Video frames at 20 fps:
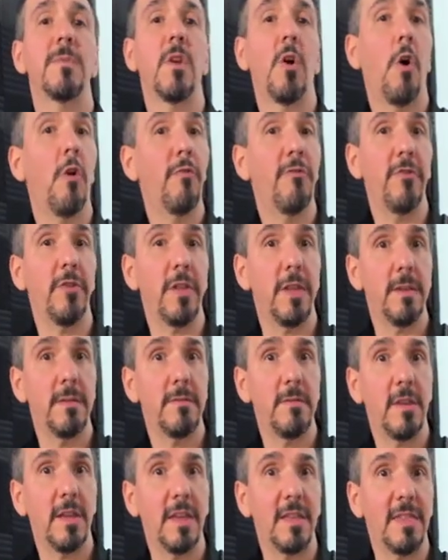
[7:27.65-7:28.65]
Hopefully
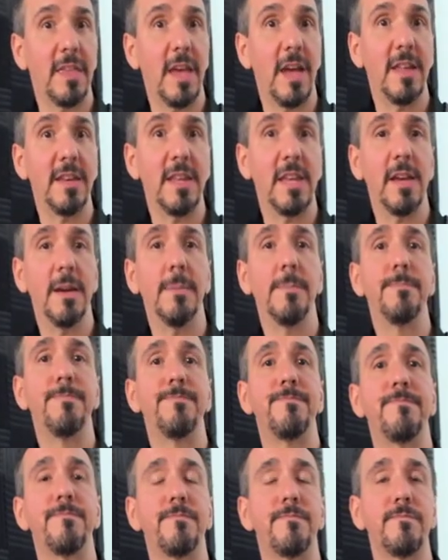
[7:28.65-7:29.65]
you get the idea.
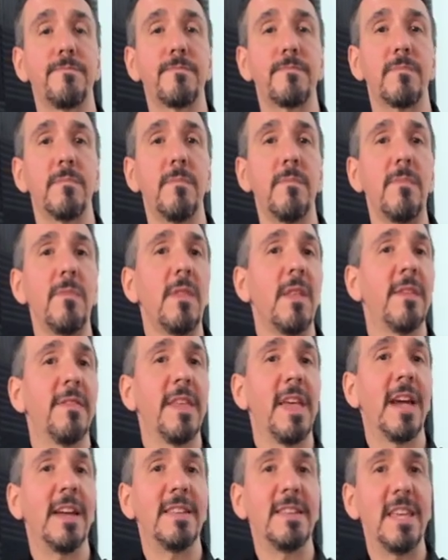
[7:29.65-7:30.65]
And
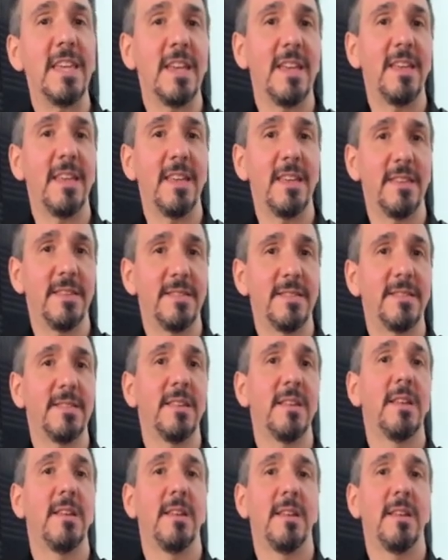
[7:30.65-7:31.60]
the idea is